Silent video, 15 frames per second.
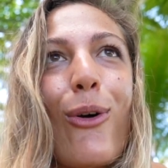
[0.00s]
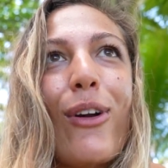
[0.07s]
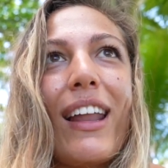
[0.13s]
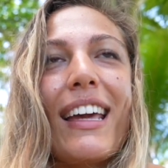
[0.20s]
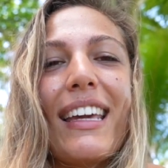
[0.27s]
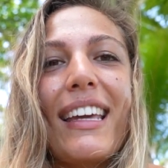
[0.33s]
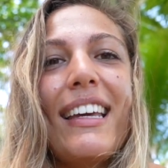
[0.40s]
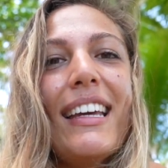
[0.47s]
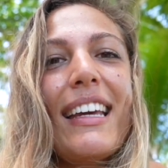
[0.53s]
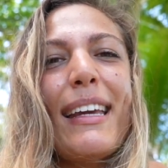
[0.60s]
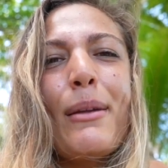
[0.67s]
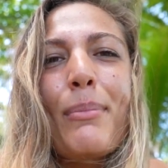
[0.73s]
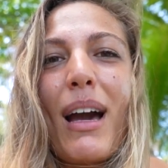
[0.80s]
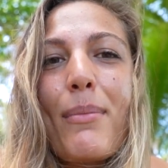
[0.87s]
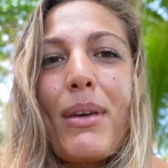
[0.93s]
Like,
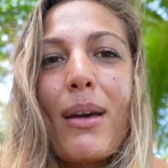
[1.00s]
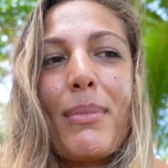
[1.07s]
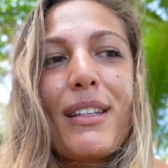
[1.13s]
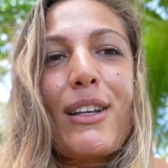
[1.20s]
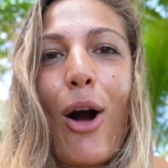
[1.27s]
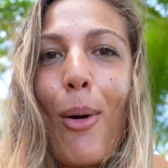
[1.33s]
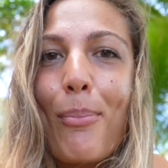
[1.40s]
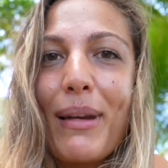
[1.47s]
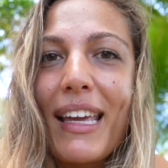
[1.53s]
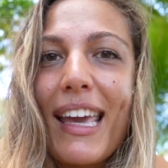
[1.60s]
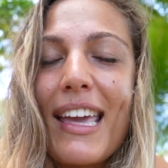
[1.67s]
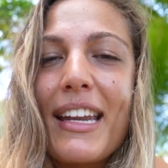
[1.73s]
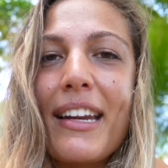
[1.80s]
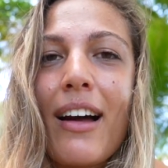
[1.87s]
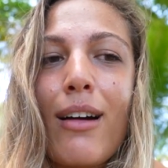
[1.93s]
it might be a bit
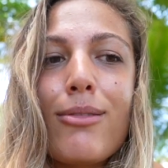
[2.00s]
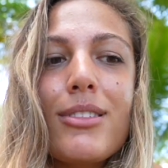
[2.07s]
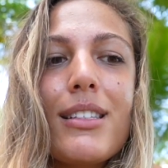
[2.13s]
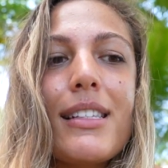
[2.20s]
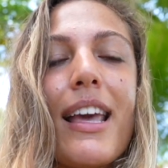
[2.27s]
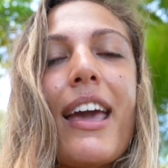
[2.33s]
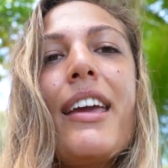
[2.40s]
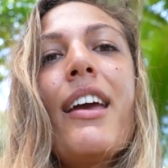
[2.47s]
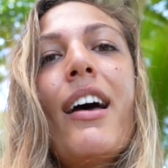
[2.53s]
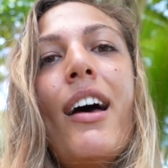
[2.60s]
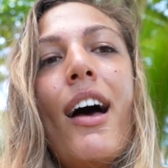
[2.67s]
complicated, I would say.